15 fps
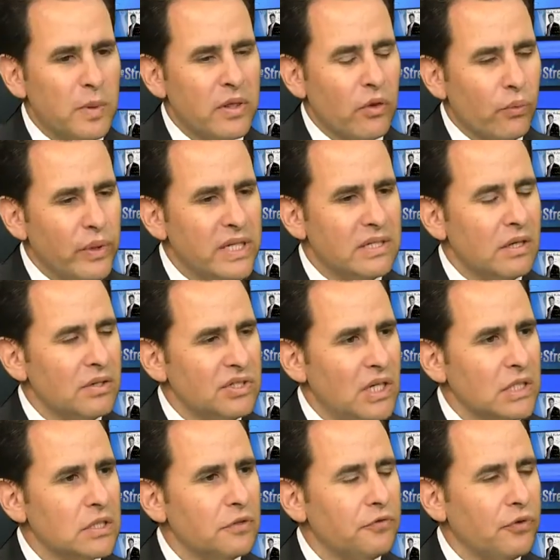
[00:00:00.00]
been in the retail
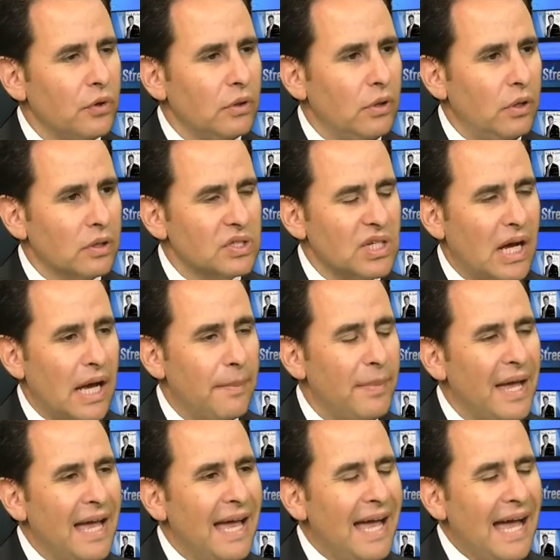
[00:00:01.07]
sector for a long time,
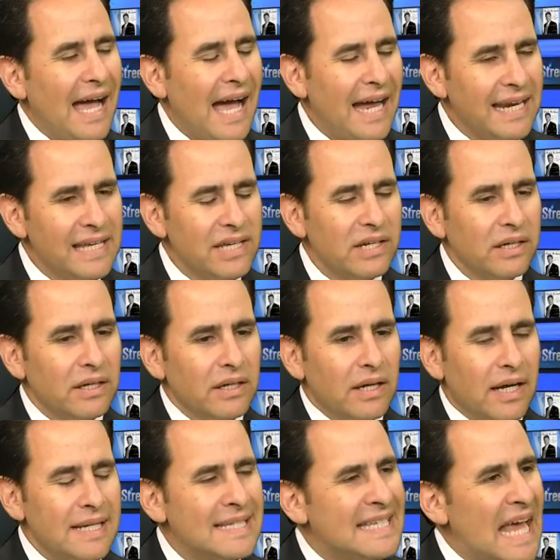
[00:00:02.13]
how do you
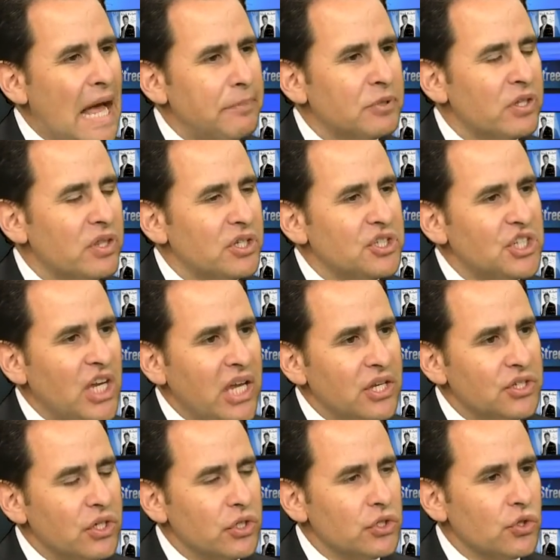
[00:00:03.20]
adapt to the
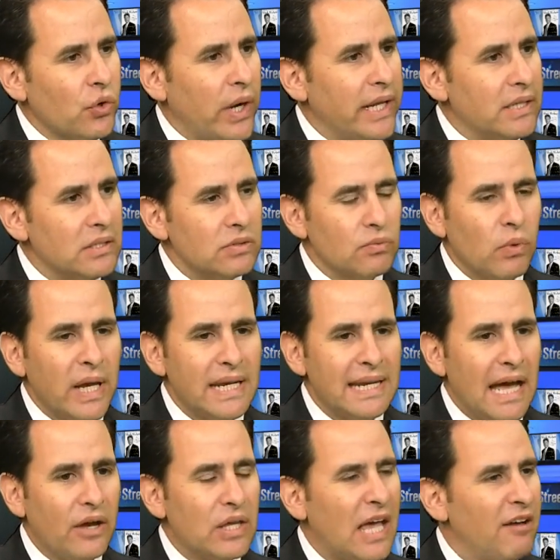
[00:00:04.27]
changing trends? Right now you